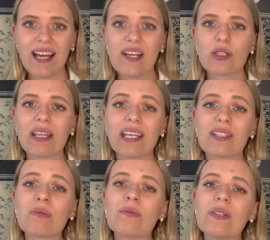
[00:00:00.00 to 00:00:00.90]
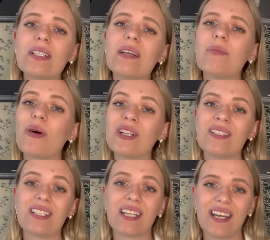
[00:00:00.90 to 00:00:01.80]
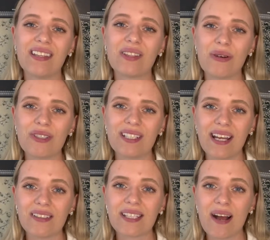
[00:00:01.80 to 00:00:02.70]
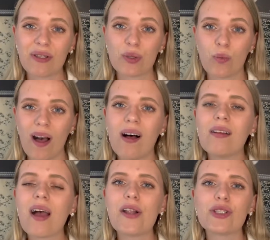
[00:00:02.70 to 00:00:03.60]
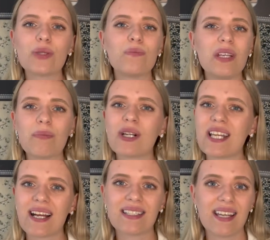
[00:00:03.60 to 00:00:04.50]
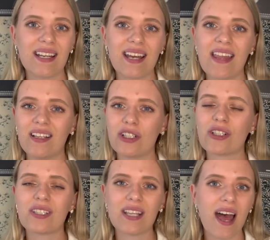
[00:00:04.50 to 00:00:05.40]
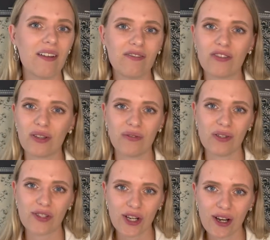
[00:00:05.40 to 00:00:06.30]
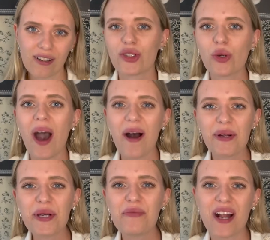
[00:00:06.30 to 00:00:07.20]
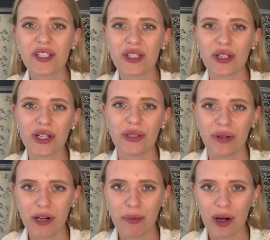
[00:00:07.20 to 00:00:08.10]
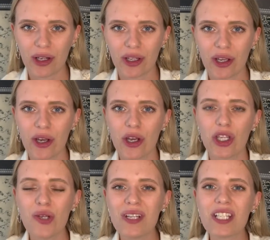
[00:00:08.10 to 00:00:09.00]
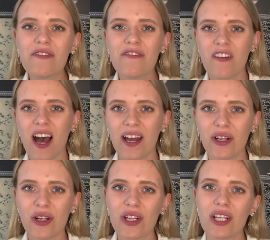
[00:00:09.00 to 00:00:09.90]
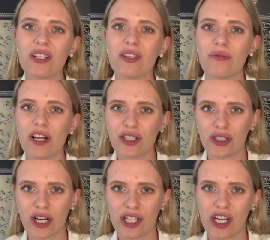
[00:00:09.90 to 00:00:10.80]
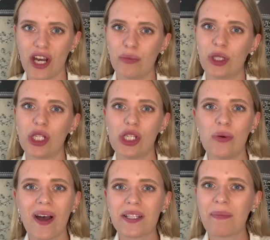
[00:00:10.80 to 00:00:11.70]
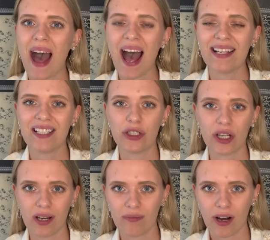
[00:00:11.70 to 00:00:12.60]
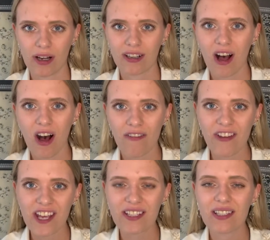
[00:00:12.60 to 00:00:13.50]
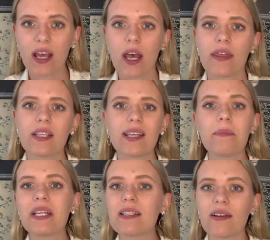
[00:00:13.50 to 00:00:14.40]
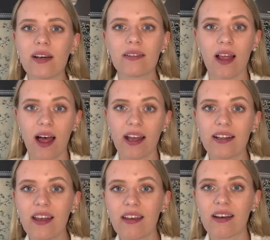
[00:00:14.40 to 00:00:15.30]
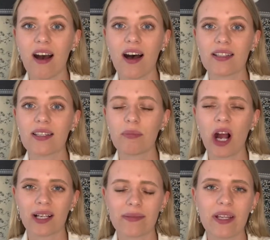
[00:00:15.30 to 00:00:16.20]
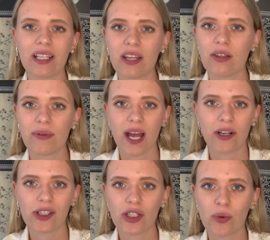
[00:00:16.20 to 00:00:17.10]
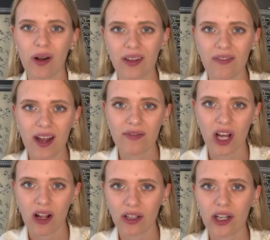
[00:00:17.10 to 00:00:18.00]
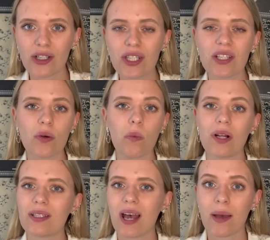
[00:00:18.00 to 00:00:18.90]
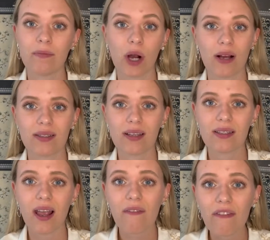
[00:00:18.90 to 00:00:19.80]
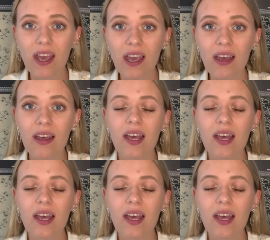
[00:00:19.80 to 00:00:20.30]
So I think it's really important to get those nailed down as well and just be protected, and then you're set for the future. So, how do you register a trademark? You need to file the registration with the US Patent and Trademark Office. This can be done online. It costs approximately $325. It's a one time processing fee.